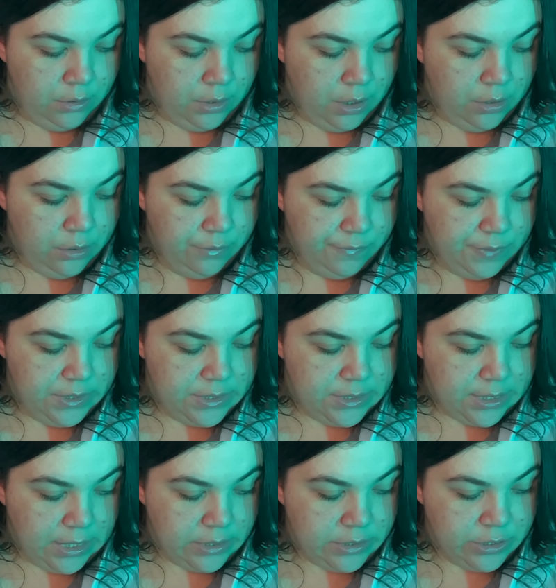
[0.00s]
All of these
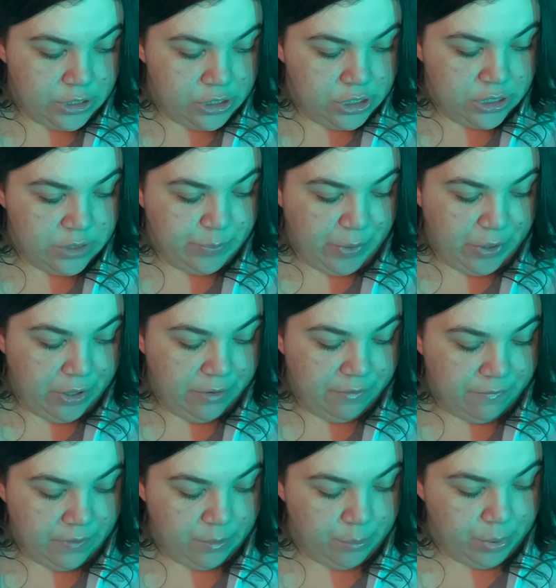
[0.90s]
tests are just part
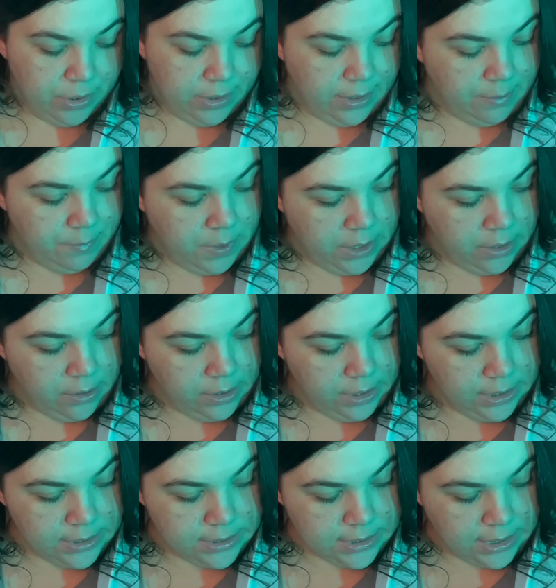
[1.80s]
of our preliminary
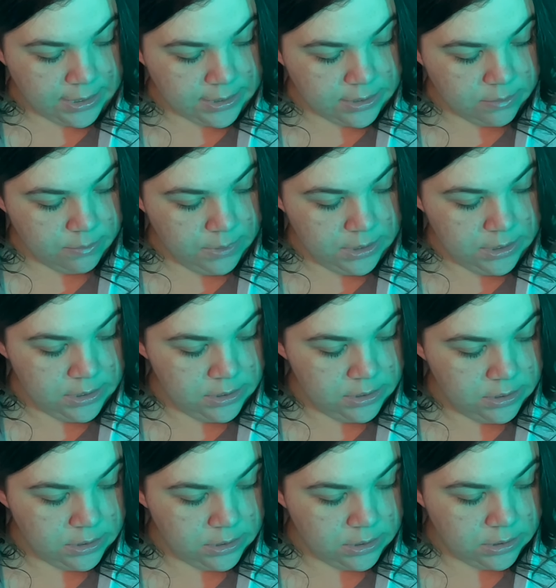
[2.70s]
assessment.
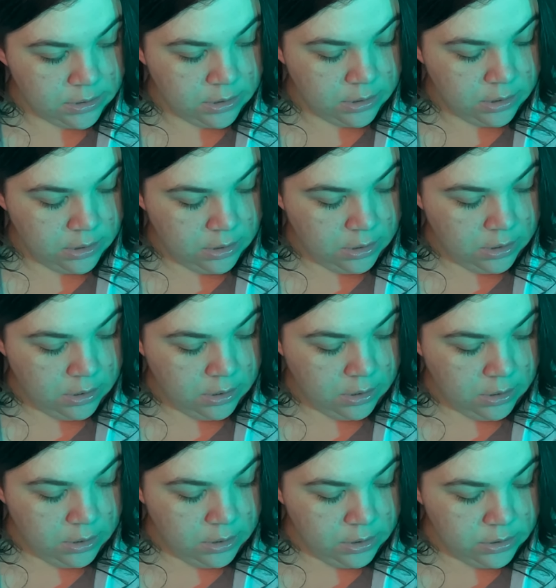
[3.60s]

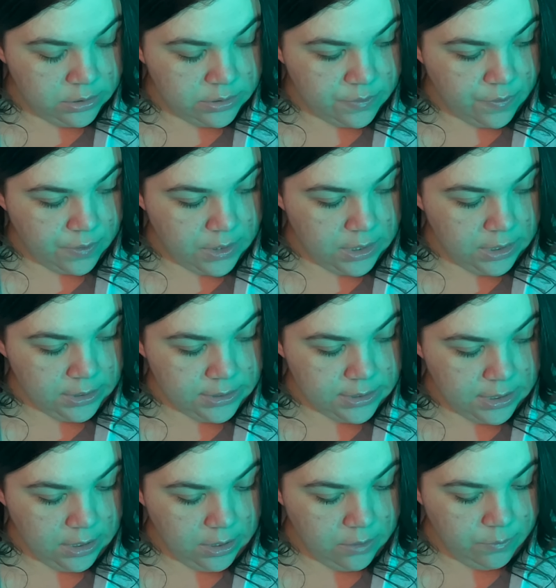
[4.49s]
So the next
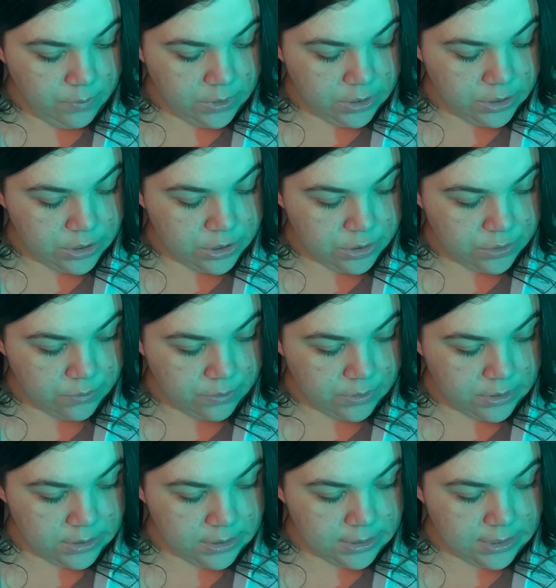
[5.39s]
thing I want to do
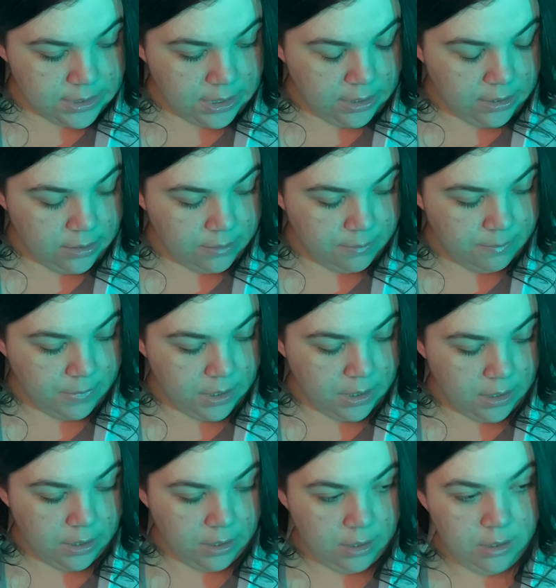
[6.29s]
is take
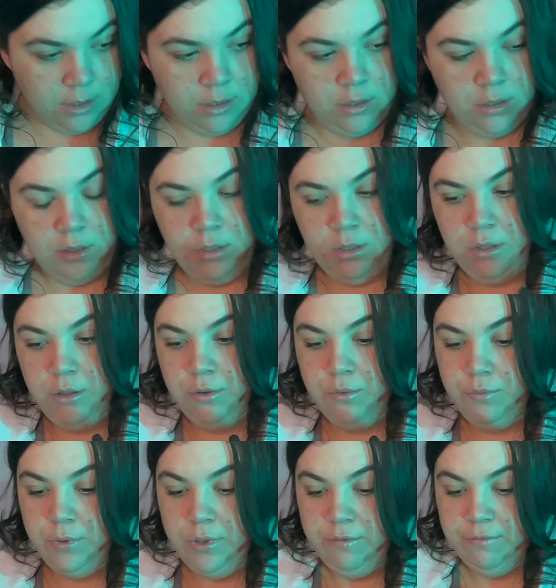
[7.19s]
my
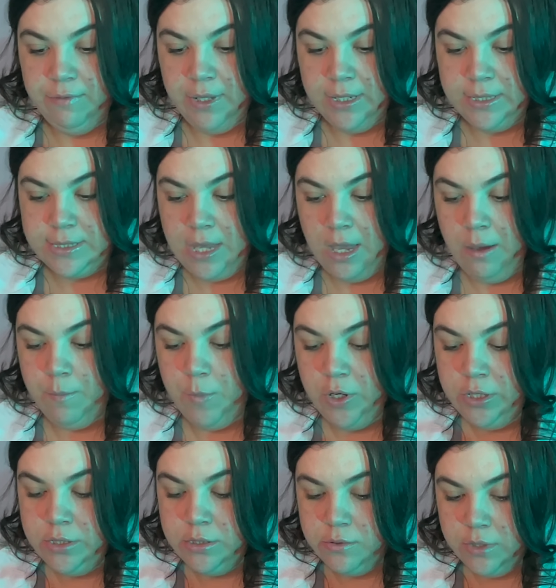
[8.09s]
reflex
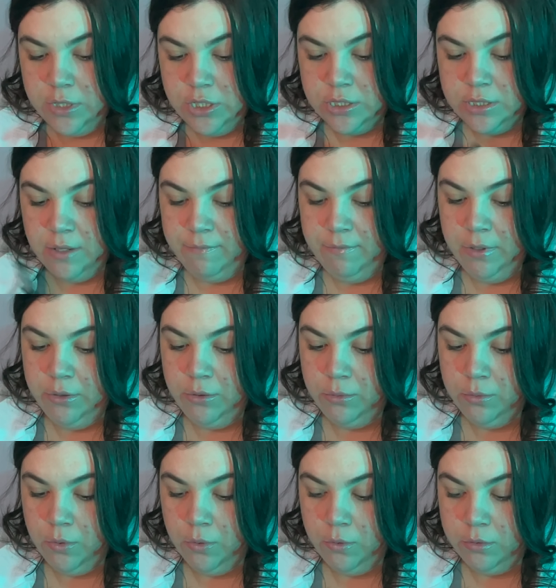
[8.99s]
hammer. So I just have a little
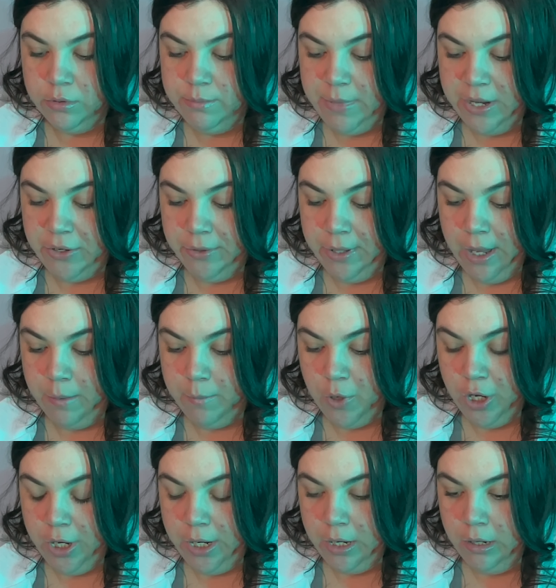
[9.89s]
cold metal
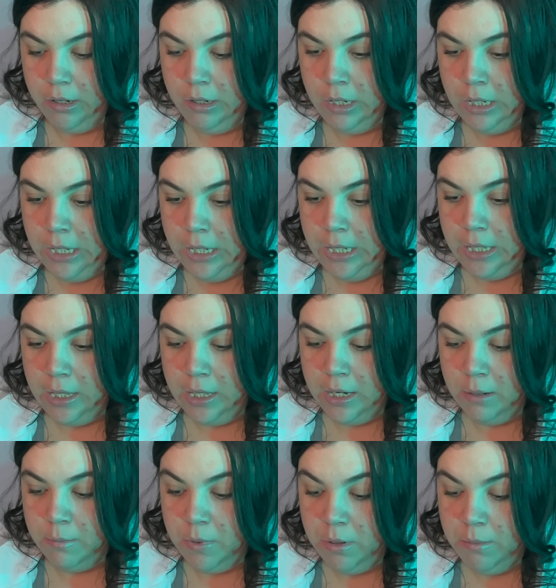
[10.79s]
hammer here, and
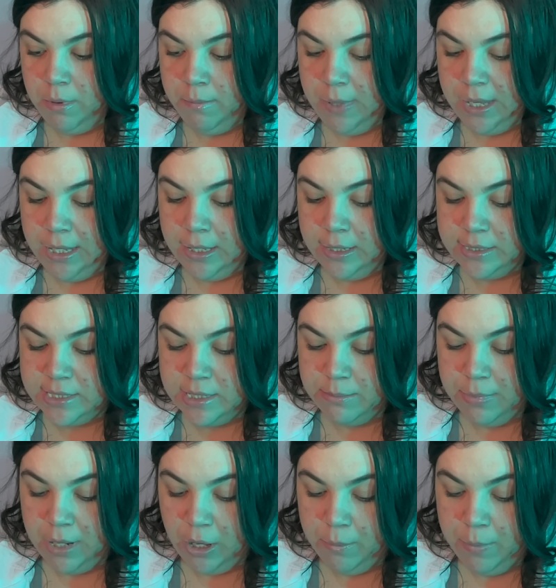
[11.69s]
I'm going to be making
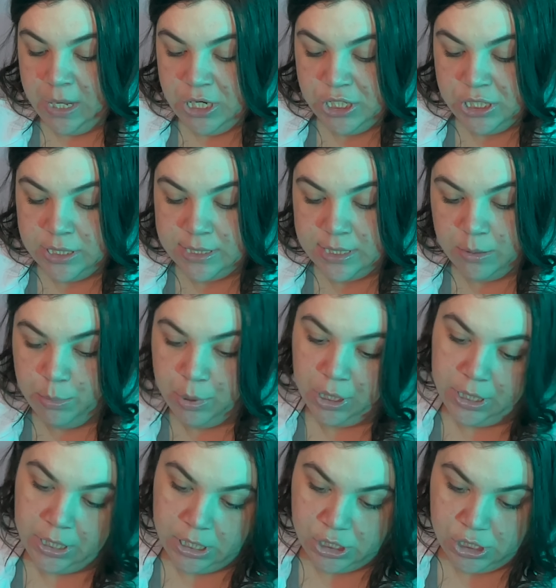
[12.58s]
some palpations and
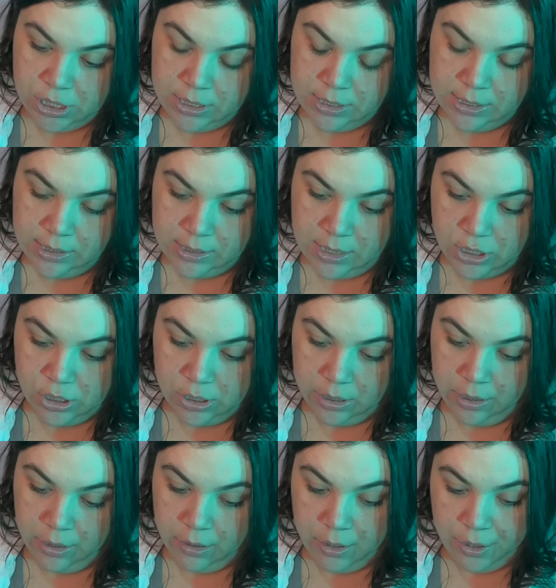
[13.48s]
percussions
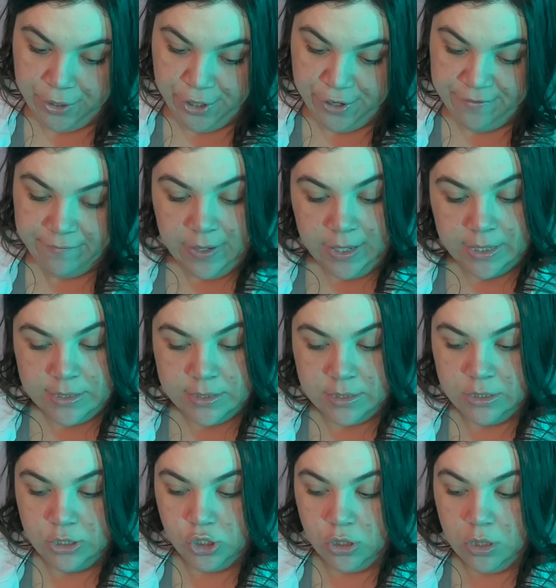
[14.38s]
essentially along your
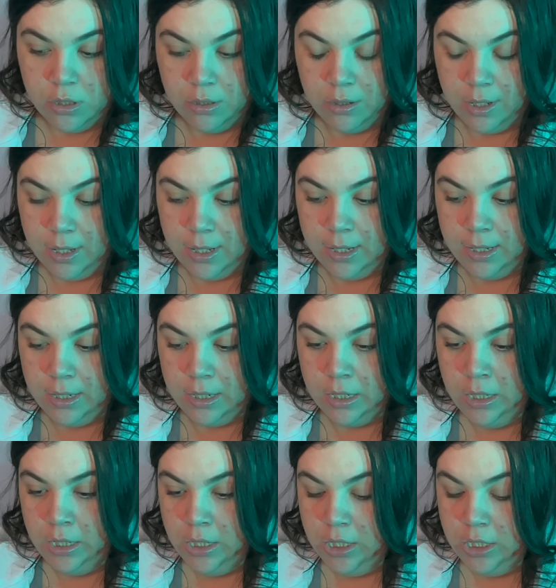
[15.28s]
face, jawline,
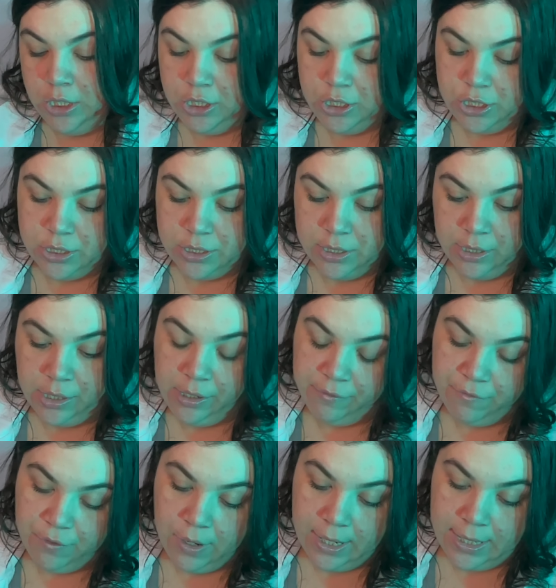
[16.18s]
just looking
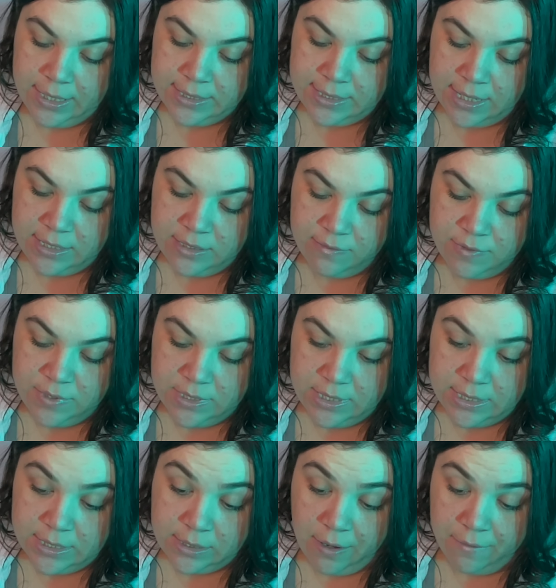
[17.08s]
for any signs of
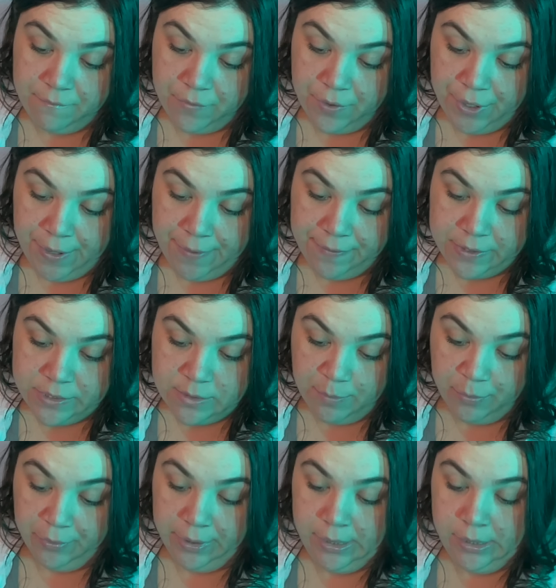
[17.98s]
discomfort at this
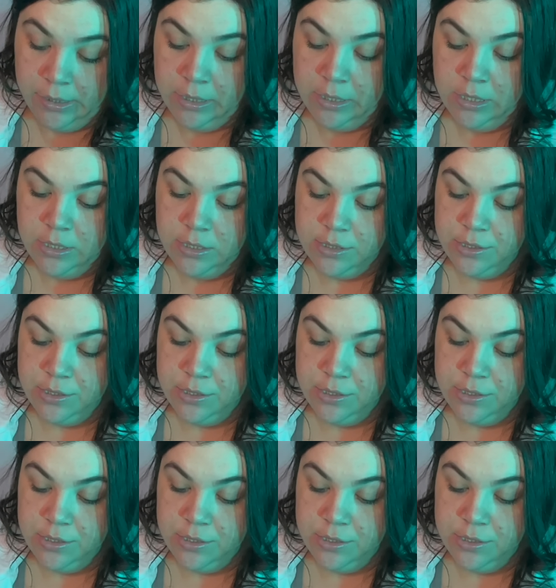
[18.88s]
point. Okay.